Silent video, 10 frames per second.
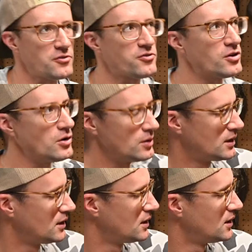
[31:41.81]
So
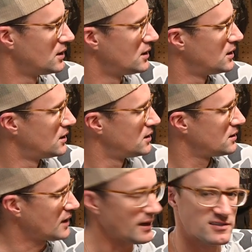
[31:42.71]

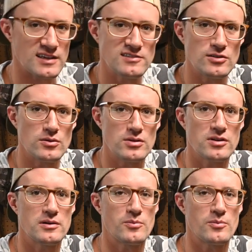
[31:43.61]
yeah, stay tuned.